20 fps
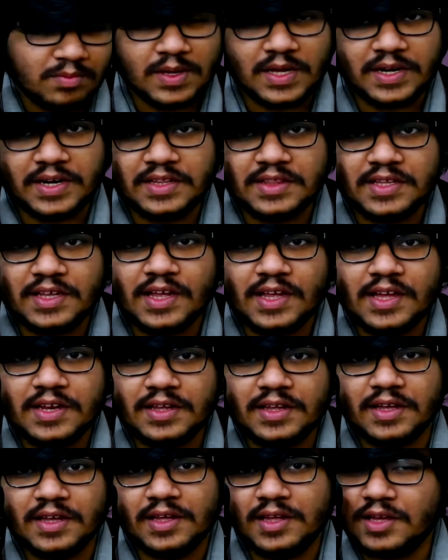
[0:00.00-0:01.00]
but in the end
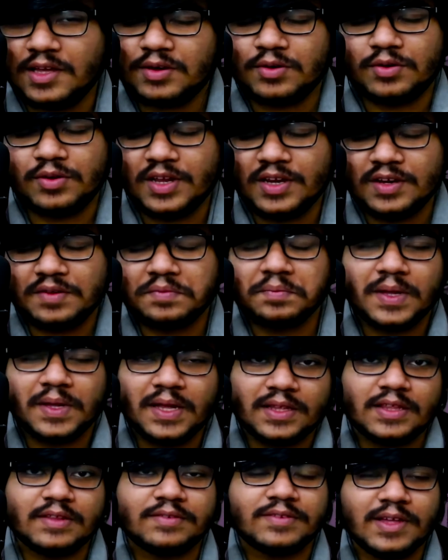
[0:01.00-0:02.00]
he couldn't
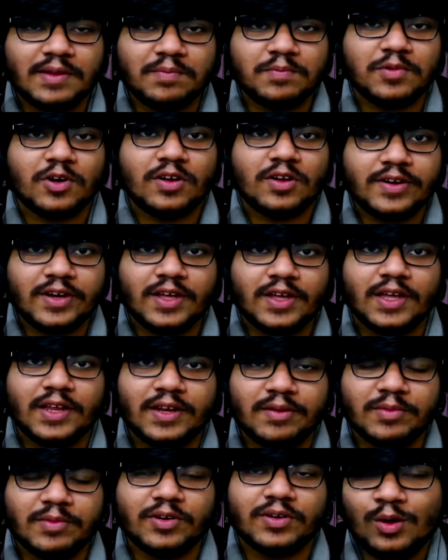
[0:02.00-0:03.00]
make the same bond
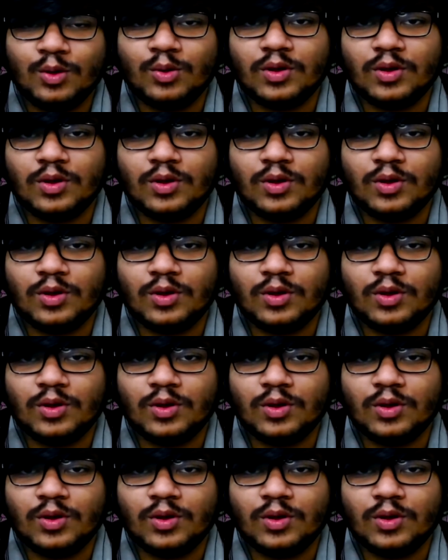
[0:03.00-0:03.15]
anymore.